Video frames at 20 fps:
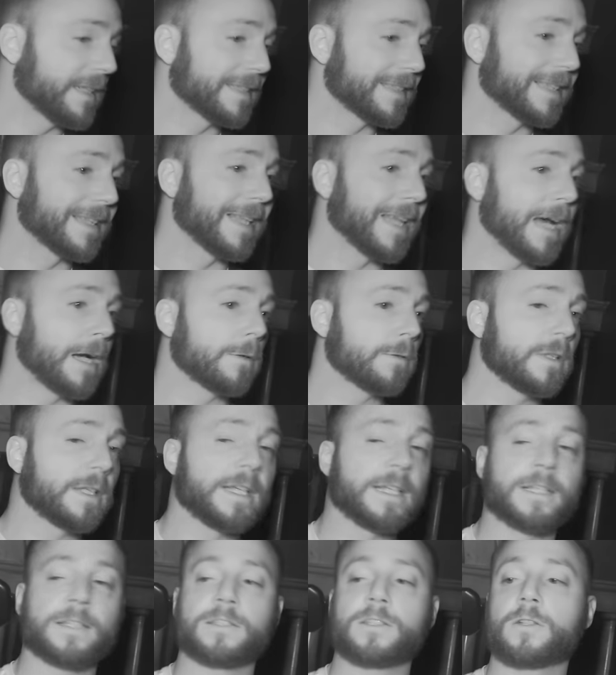as
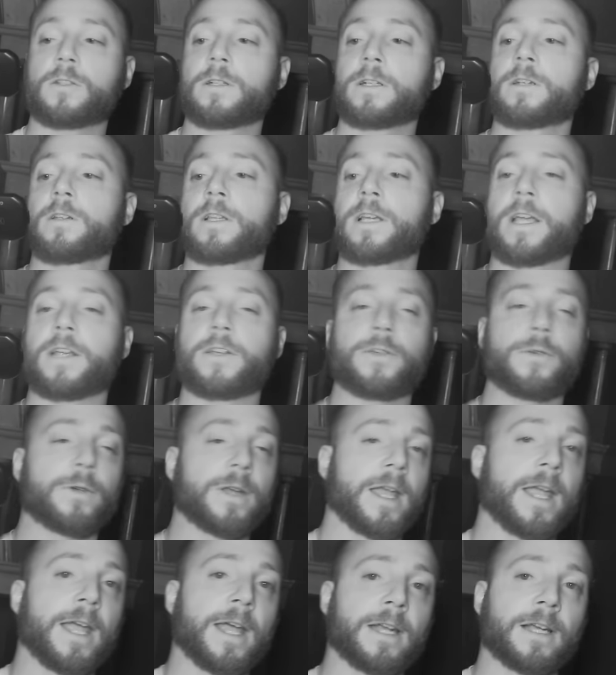loudly and as clearly as you
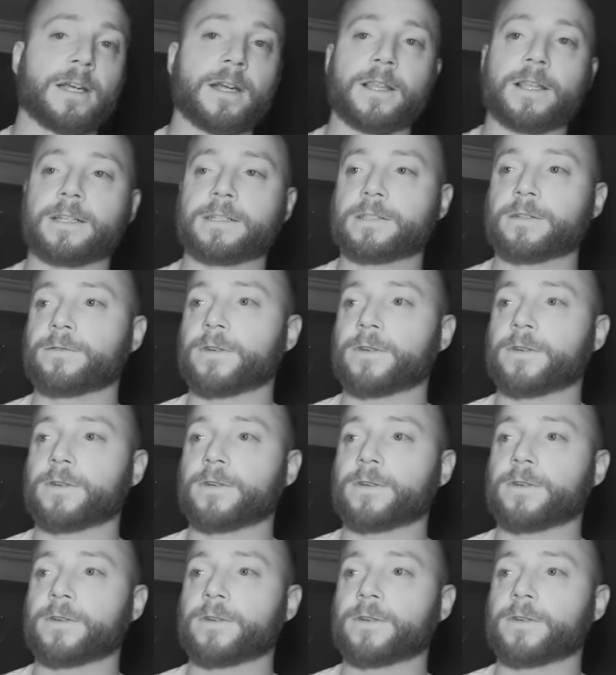can into these